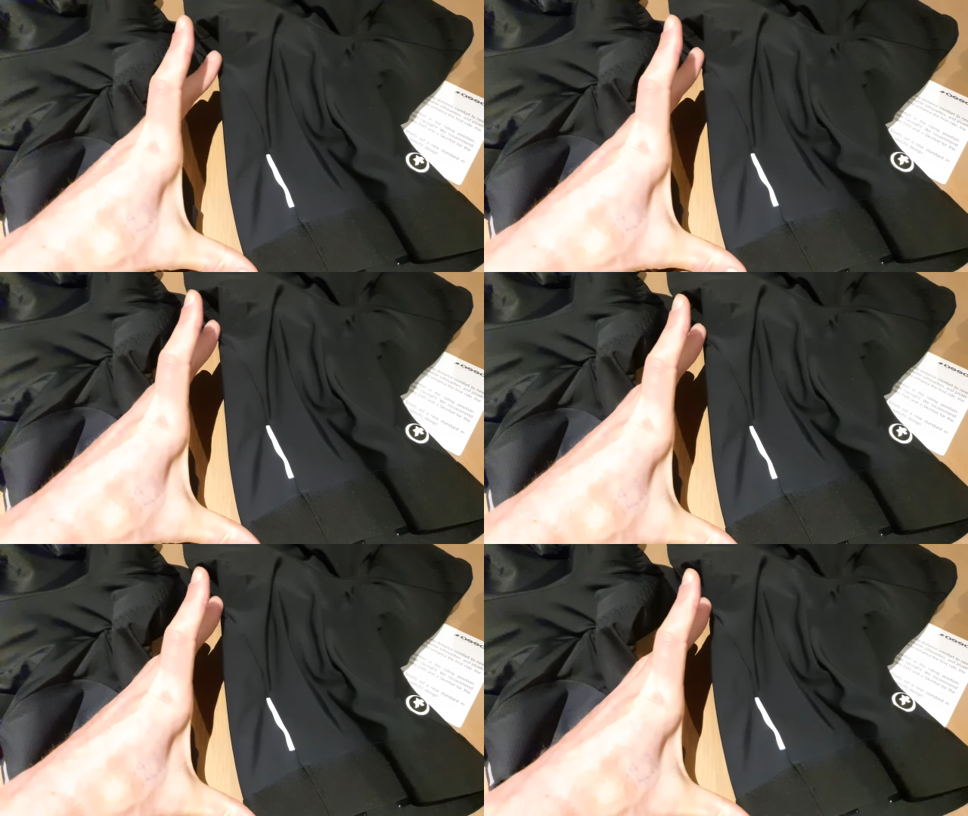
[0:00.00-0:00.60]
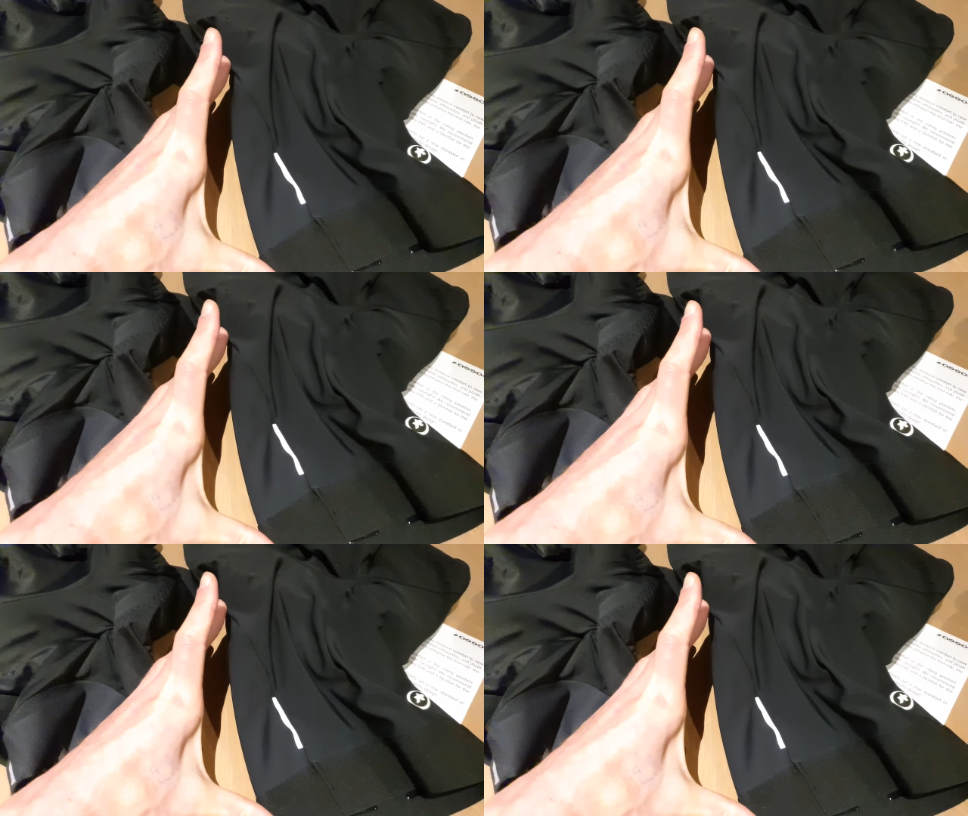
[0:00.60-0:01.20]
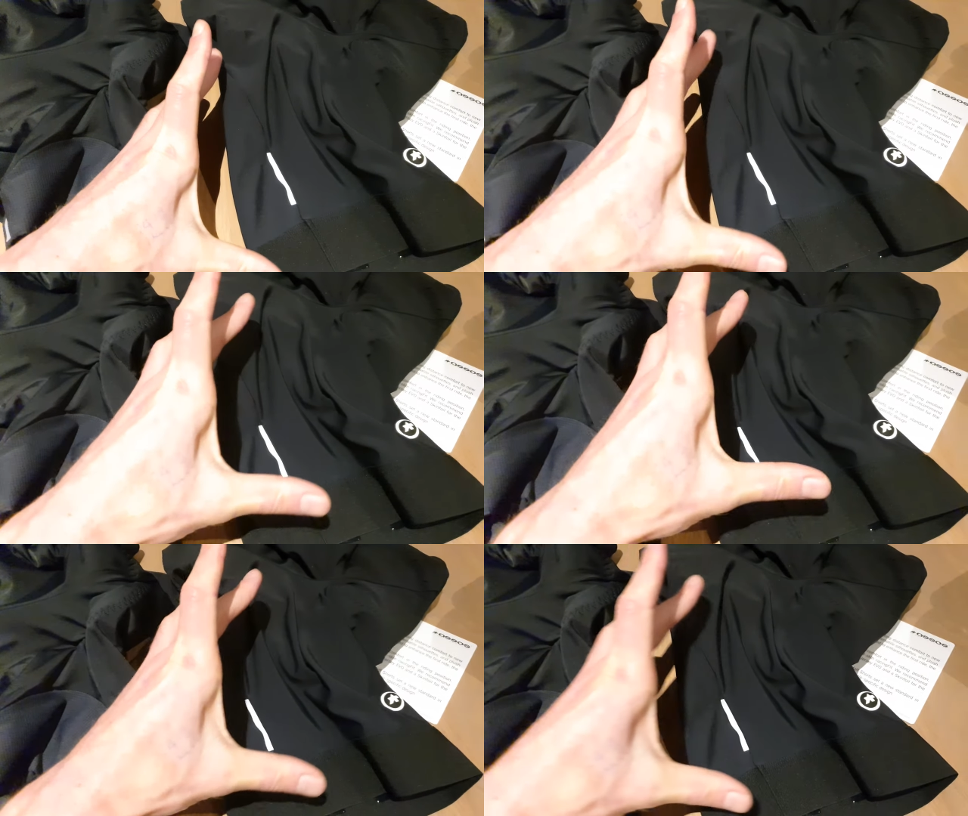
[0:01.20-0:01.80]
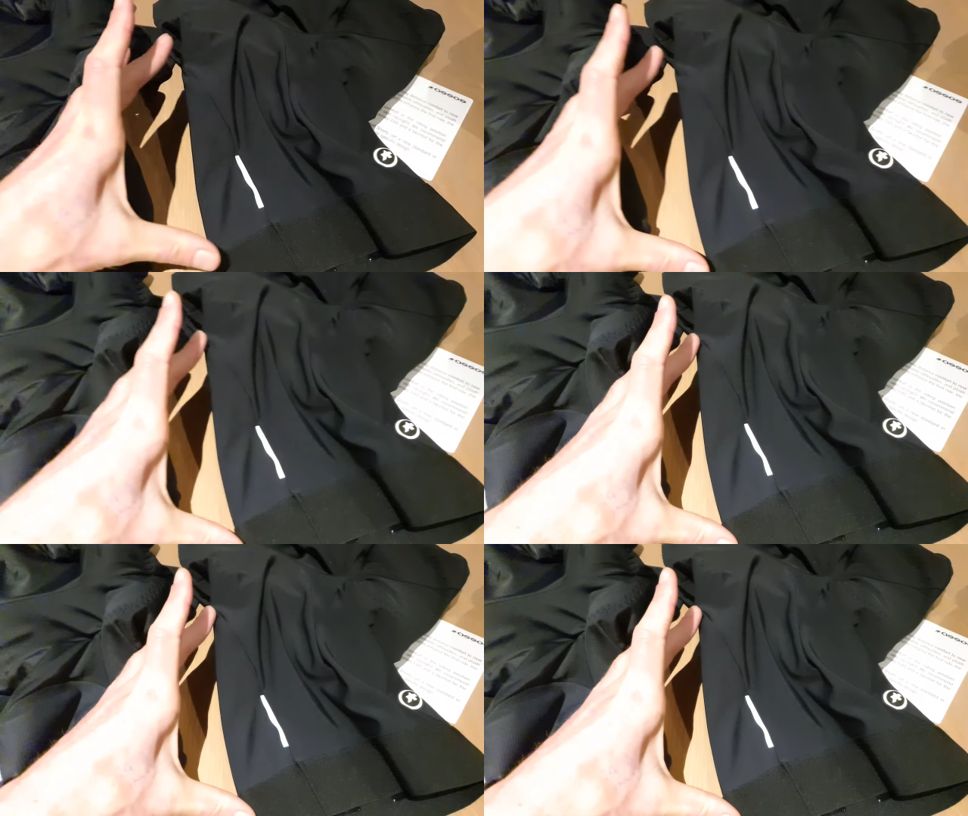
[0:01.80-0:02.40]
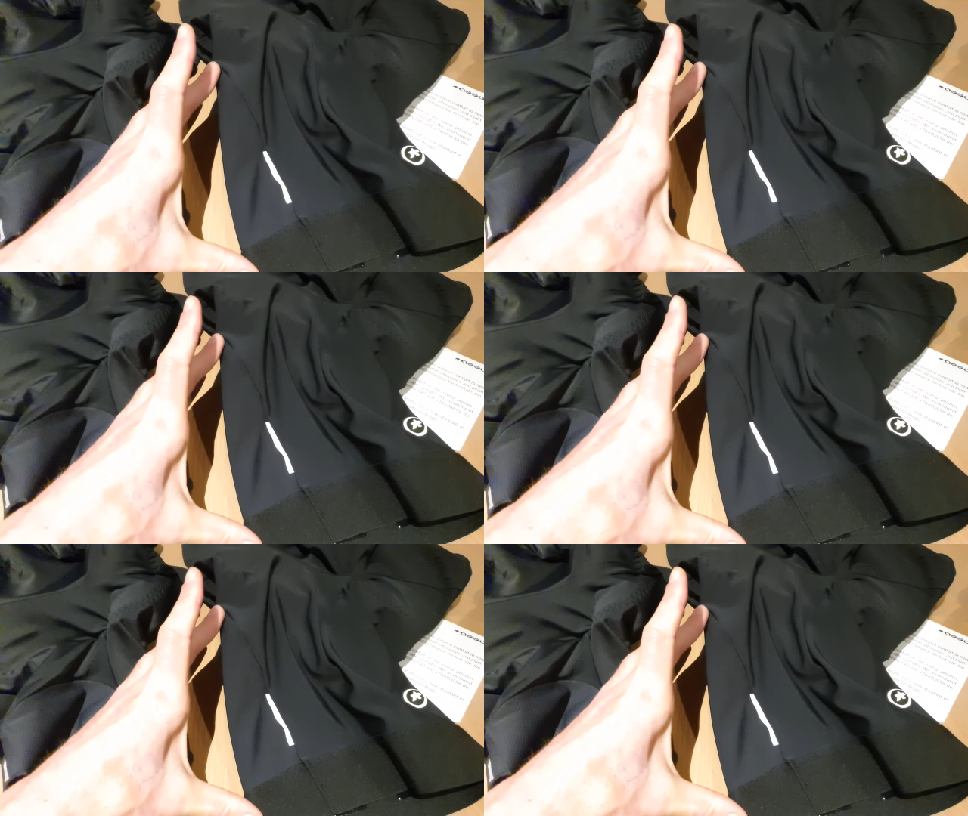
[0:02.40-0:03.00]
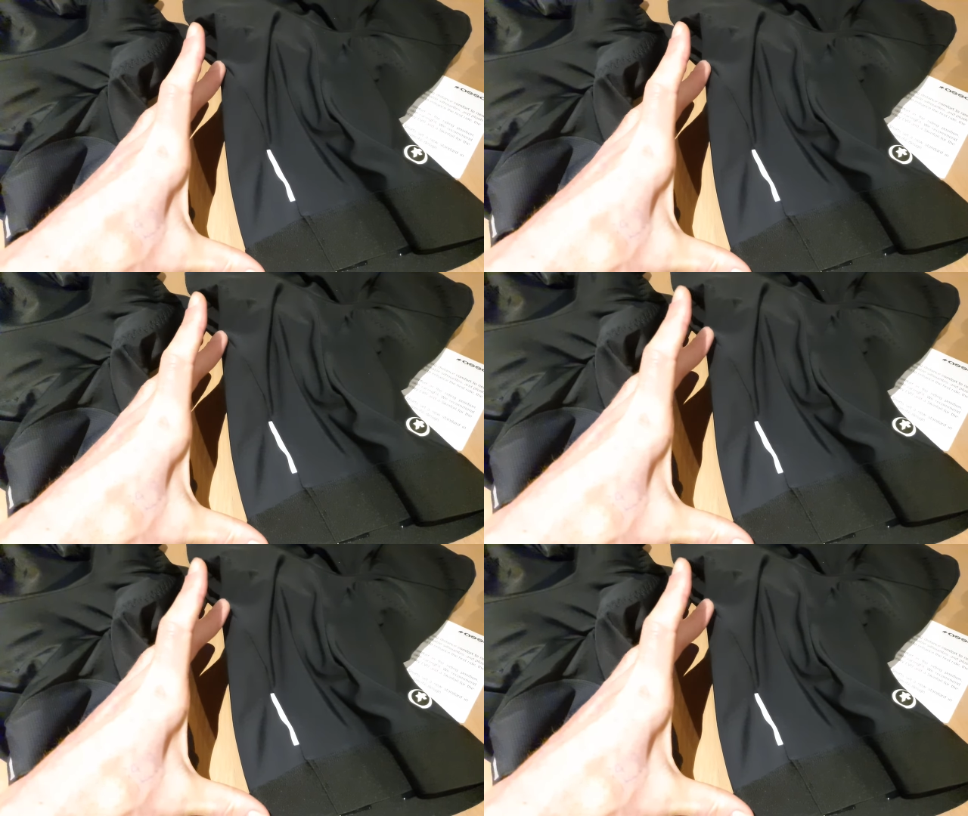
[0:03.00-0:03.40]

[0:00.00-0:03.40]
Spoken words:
(no speaker visible)